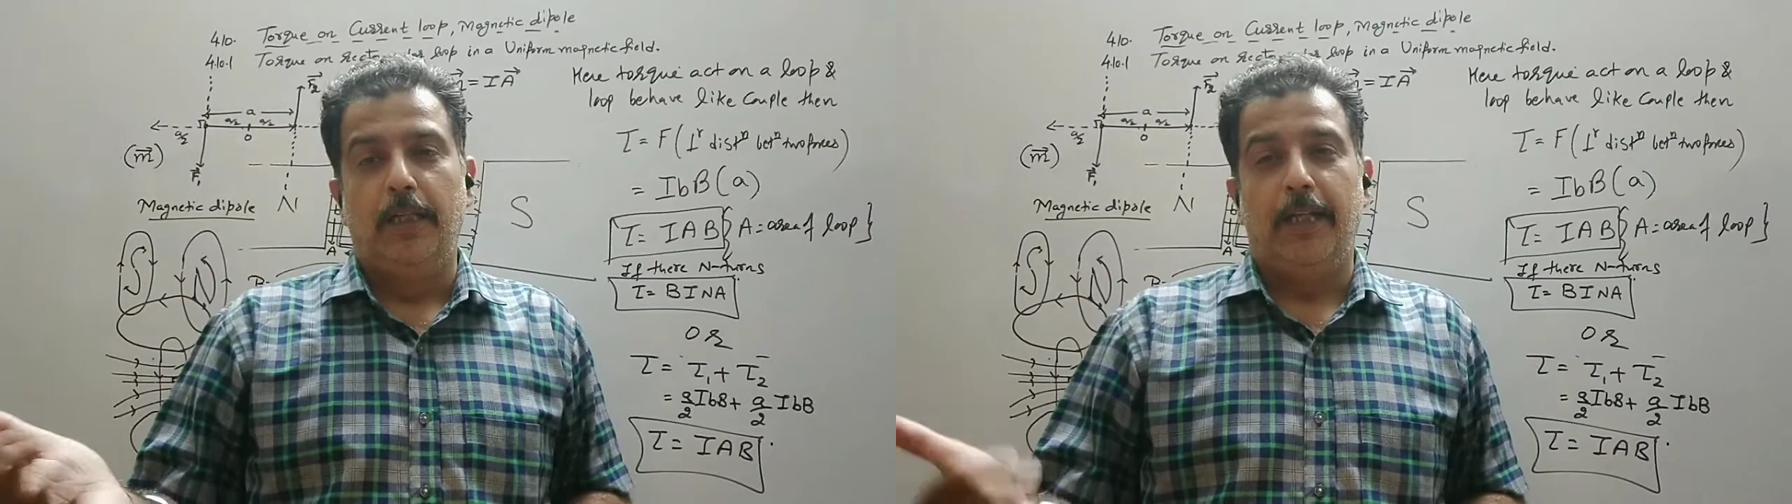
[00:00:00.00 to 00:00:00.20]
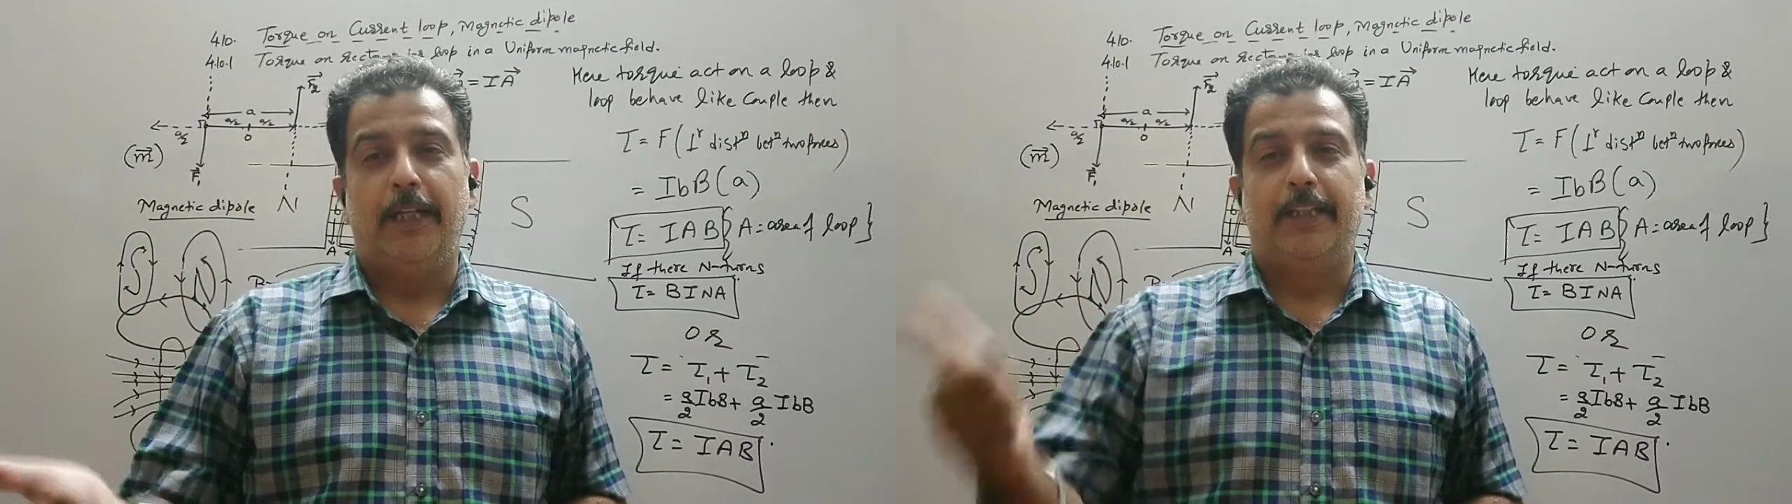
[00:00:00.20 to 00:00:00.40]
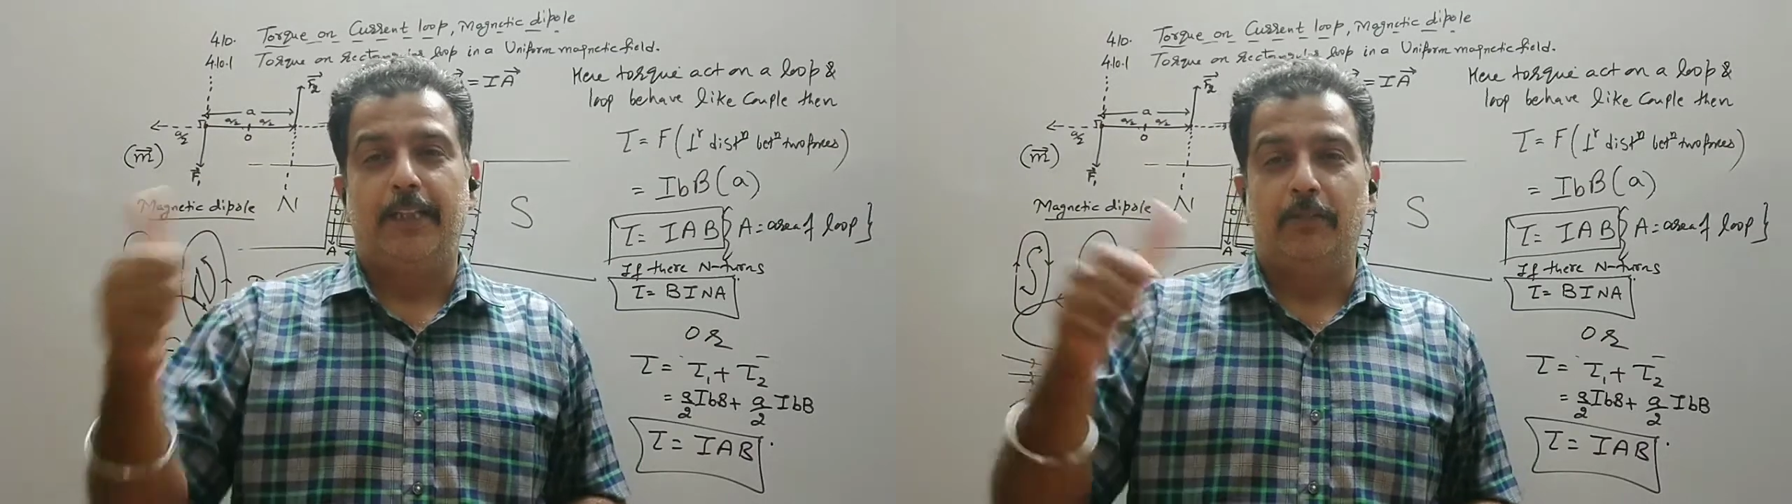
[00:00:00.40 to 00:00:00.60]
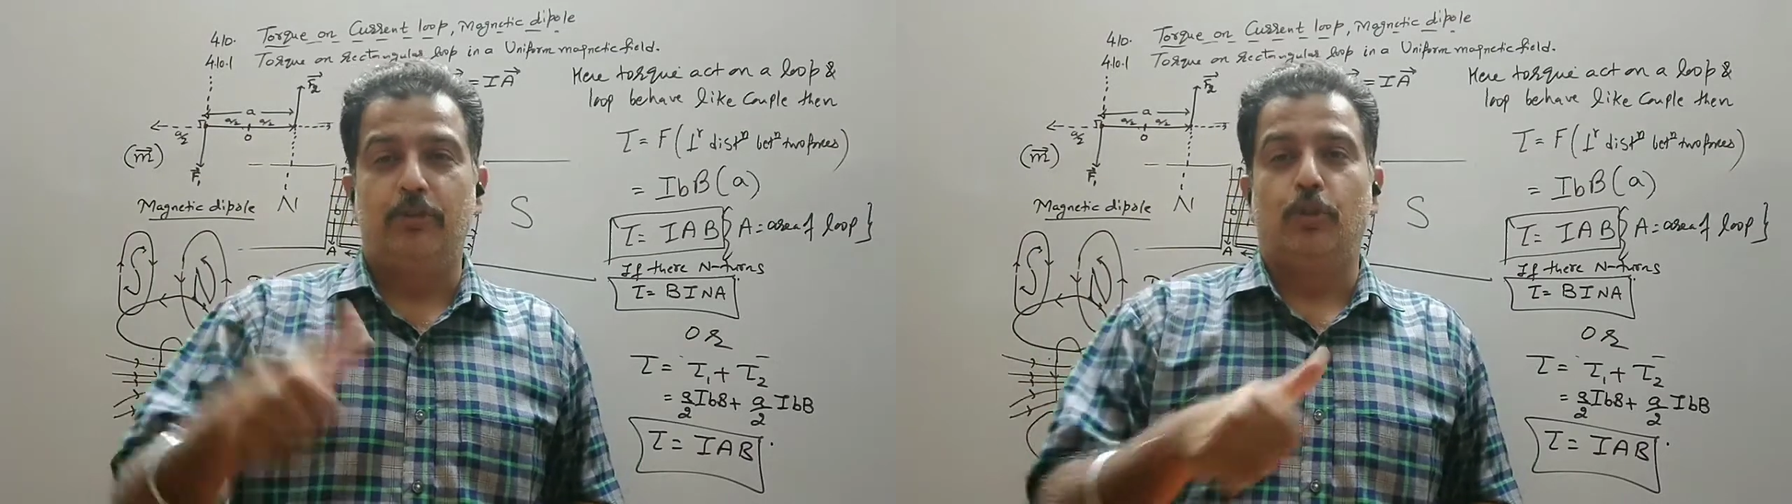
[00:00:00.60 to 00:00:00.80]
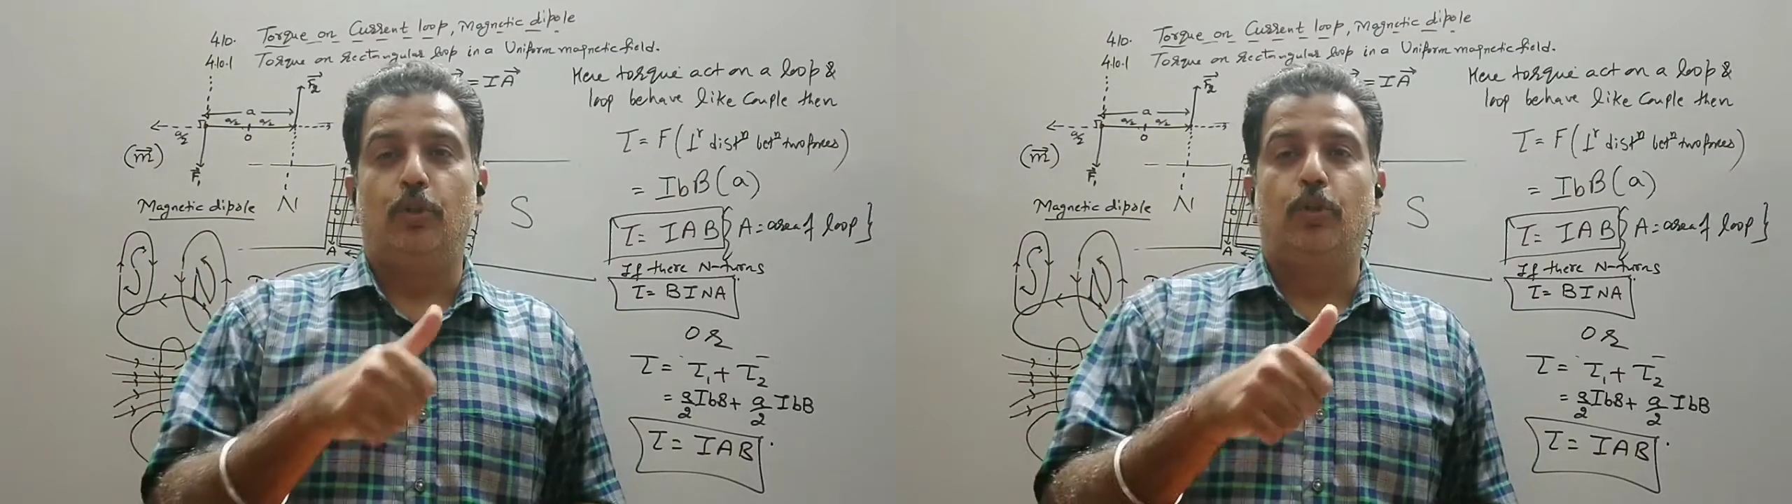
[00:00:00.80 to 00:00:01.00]
It
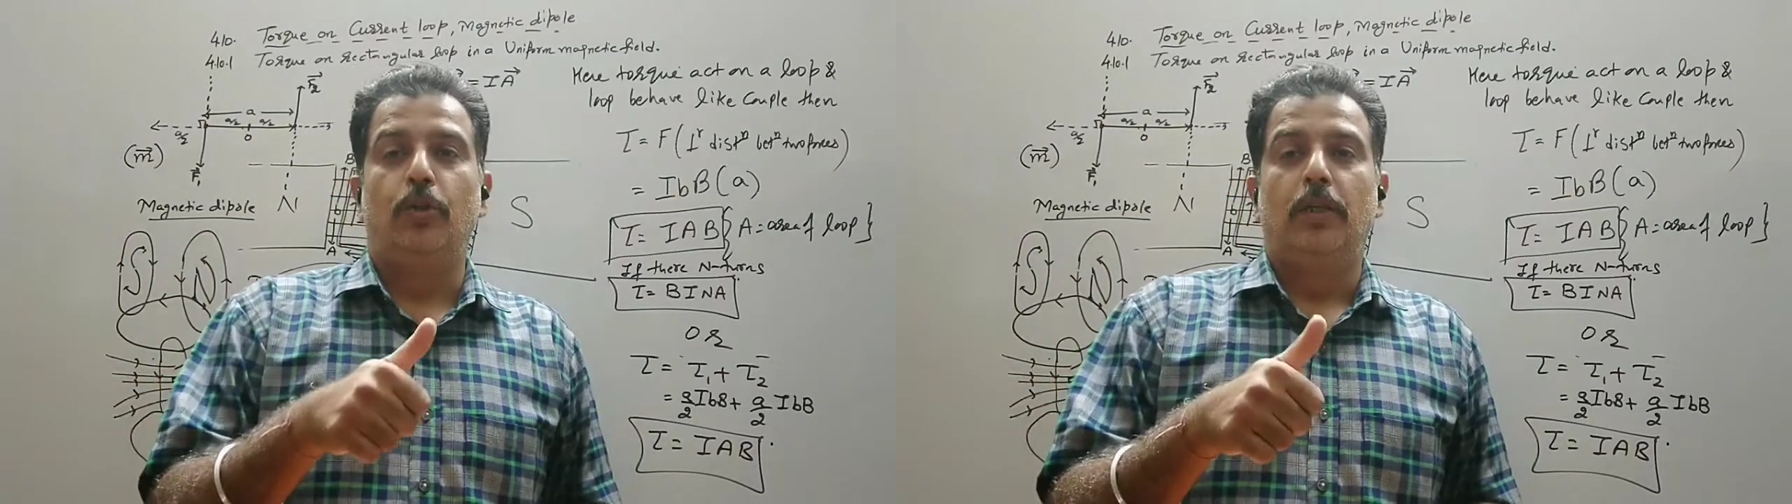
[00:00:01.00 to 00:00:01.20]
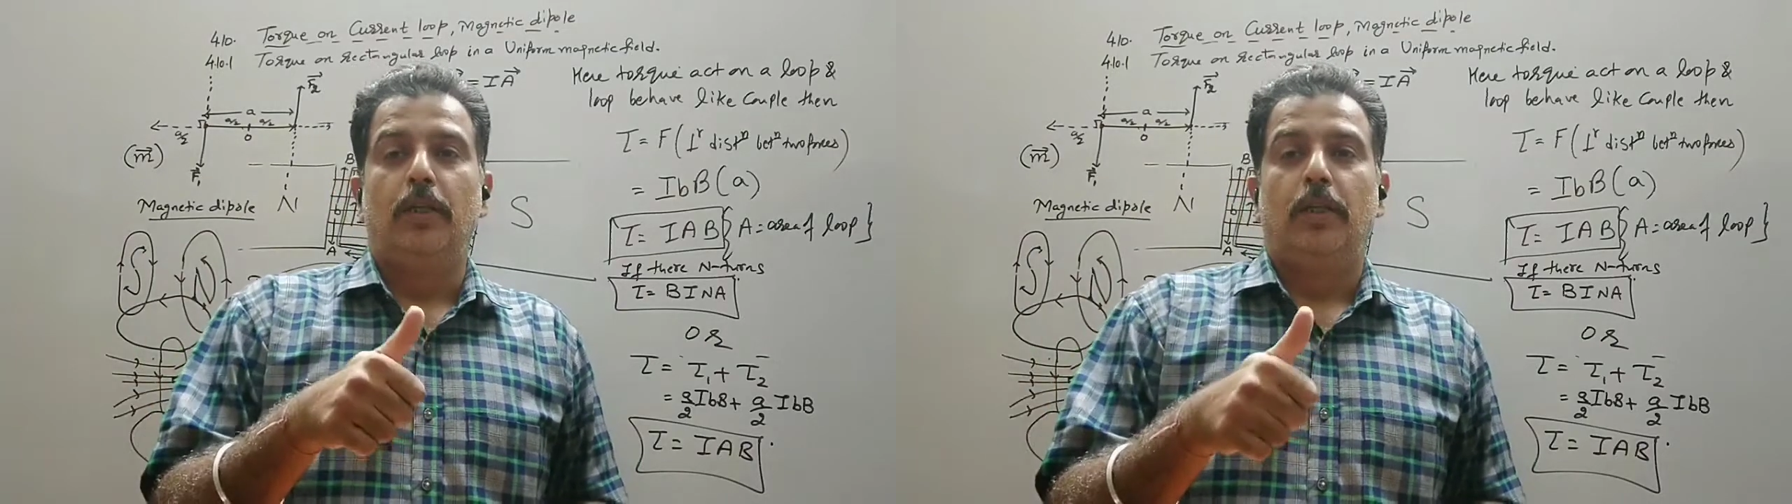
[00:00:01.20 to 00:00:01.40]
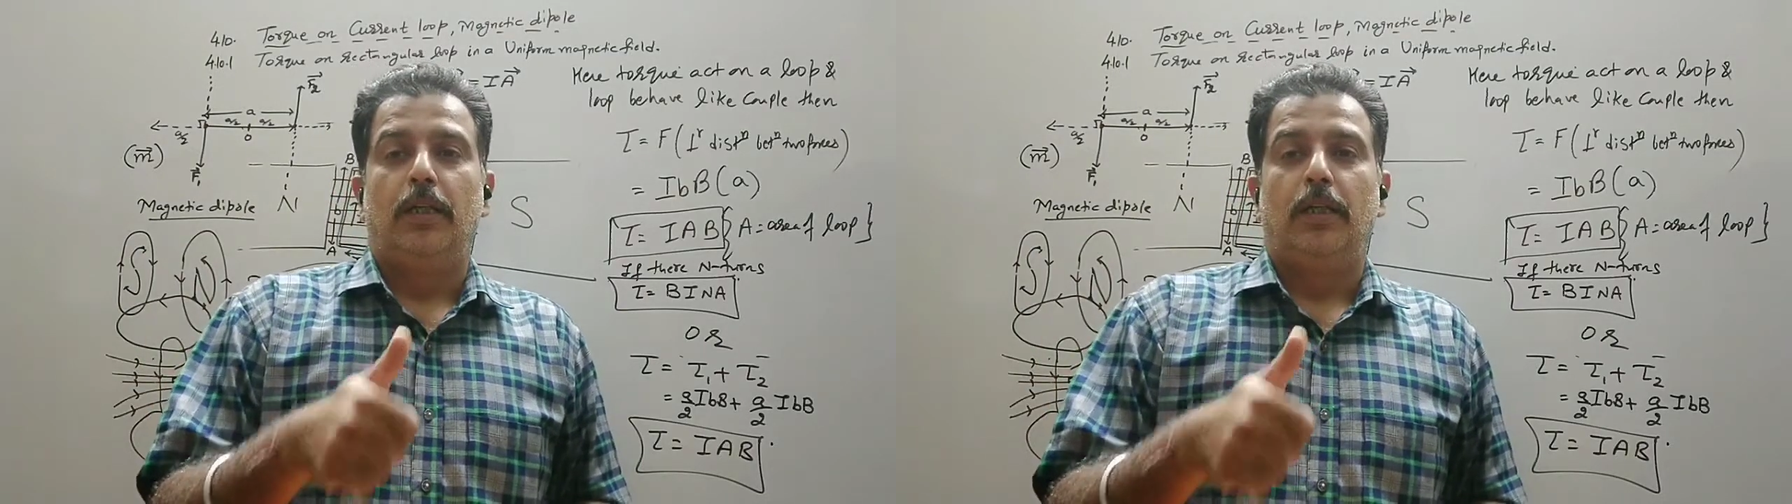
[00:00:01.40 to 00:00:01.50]
gives you